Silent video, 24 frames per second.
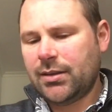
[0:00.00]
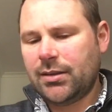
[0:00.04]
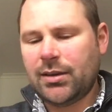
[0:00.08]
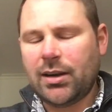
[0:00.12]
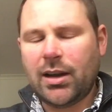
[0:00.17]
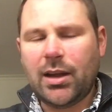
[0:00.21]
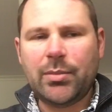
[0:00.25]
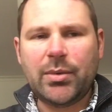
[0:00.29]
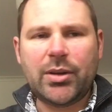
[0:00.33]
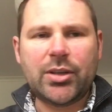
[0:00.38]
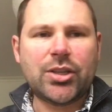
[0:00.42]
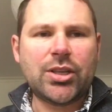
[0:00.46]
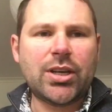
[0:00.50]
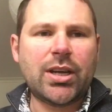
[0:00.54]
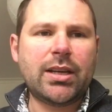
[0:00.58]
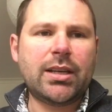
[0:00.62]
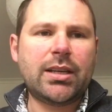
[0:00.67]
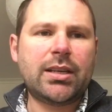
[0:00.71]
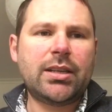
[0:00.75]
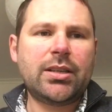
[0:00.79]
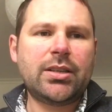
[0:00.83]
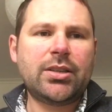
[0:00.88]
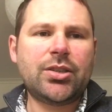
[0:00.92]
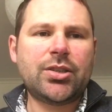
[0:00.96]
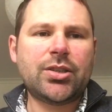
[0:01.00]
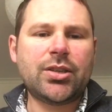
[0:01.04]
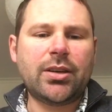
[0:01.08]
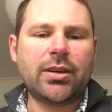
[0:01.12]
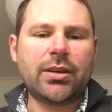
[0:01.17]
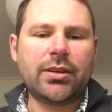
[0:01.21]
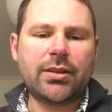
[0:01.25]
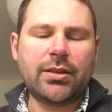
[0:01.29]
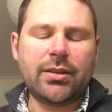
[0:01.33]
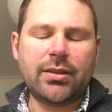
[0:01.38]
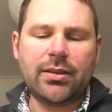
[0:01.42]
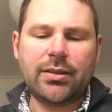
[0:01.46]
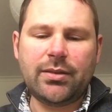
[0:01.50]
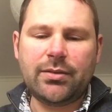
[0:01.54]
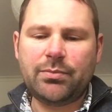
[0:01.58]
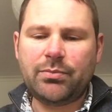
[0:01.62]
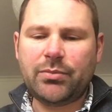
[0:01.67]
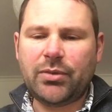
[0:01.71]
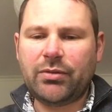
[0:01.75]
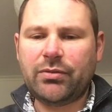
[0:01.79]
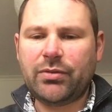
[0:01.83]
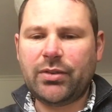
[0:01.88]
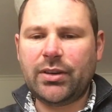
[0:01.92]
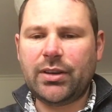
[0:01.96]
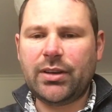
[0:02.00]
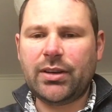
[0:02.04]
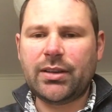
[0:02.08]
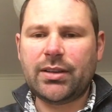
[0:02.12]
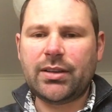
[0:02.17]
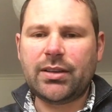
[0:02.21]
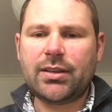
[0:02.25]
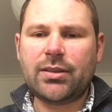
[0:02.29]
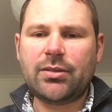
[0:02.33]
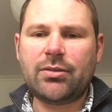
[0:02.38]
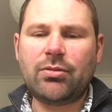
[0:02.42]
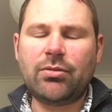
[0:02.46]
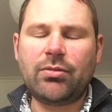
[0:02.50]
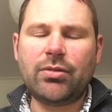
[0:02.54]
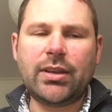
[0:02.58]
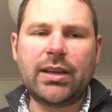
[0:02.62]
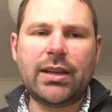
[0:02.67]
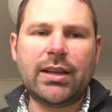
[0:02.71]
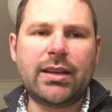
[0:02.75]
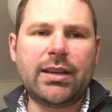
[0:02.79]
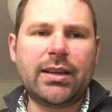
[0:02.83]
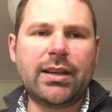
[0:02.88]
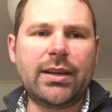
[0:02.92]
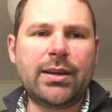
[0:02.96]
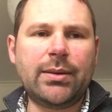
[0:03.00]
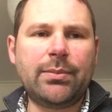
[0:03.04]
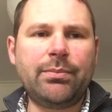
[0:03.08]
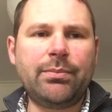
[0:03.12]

climate change. I prefer to call that